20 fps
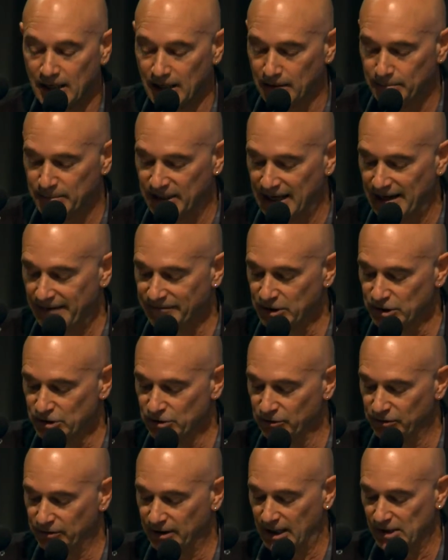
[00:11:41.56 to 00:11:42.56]
But after
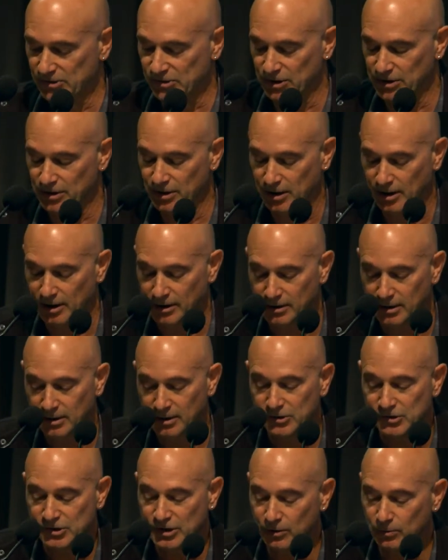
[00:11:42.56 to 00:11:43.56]
2009,
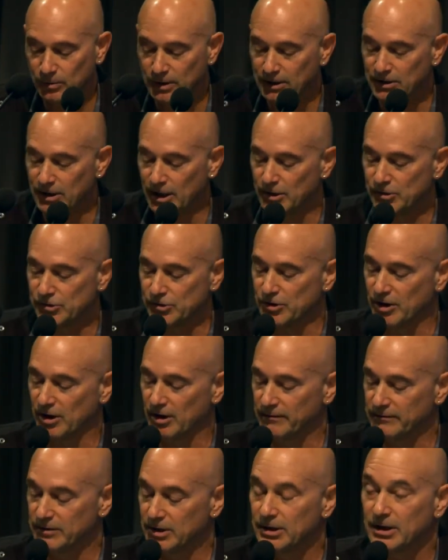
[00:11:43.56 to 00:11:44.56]
his career
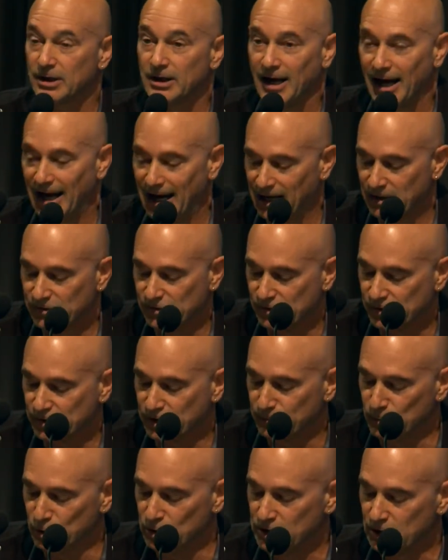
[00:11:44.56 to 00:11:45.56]
nosedived, as his
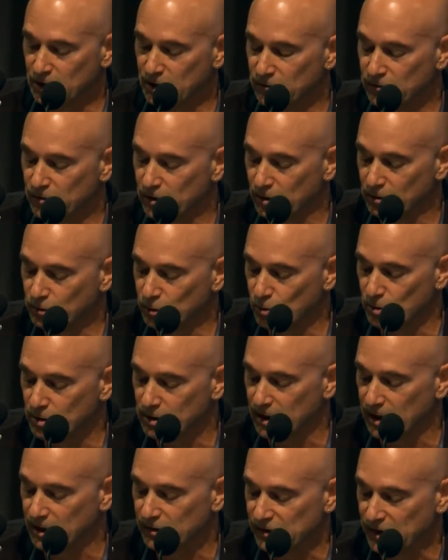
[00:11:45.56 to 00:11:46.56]
community-controlled
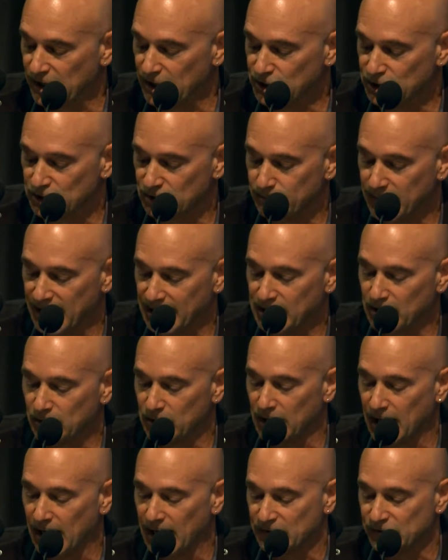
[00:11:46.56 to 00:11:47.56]
organisation,
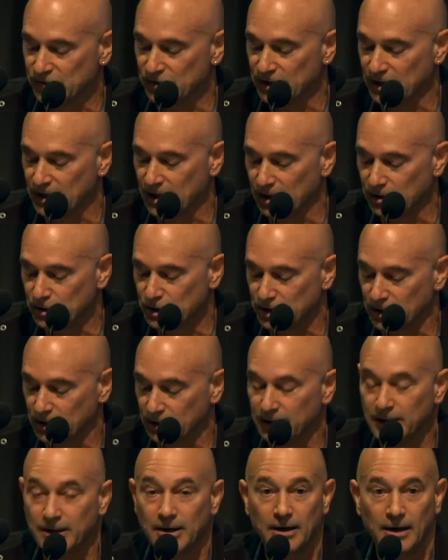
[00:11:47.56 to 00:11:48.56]
Manangreet Arts and Culture,
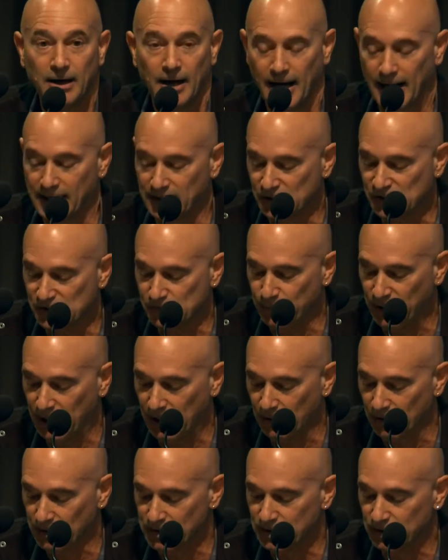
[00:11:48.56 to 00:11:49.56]
and its
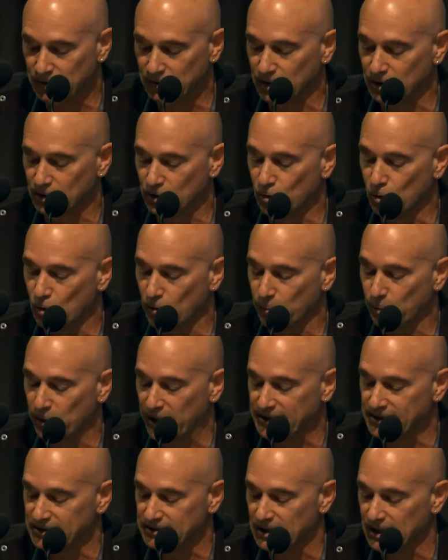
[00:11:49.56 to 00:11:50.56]
parent, the
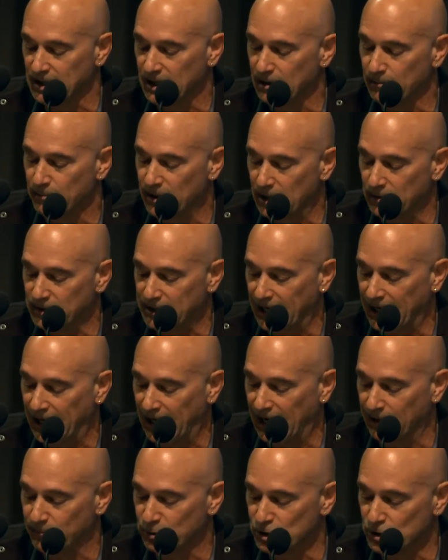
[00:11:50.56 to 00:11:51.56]
incorporated Bawananga
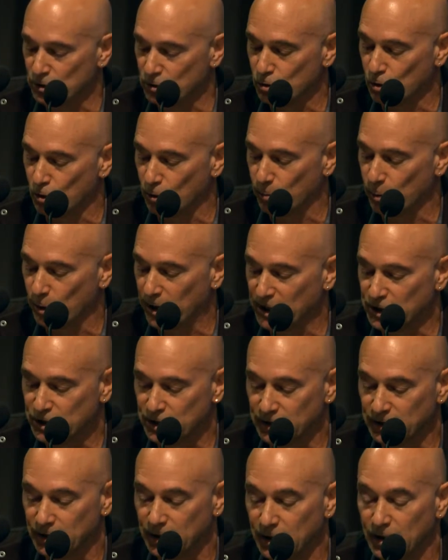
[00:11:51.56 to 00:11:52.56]
Aboriginal
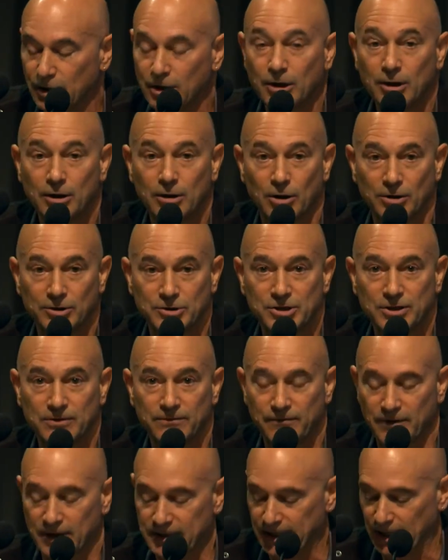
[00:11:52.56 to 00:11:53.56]
Corporation, got into
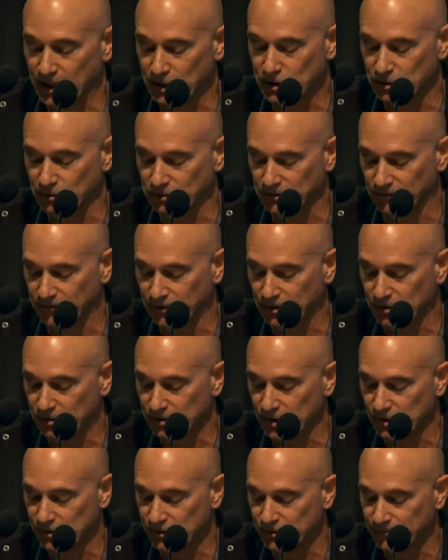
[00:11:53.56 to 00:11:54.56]
financial
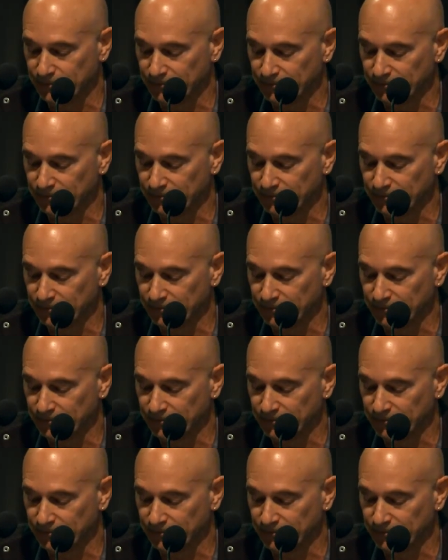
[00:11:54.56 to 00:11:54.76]
difficulties.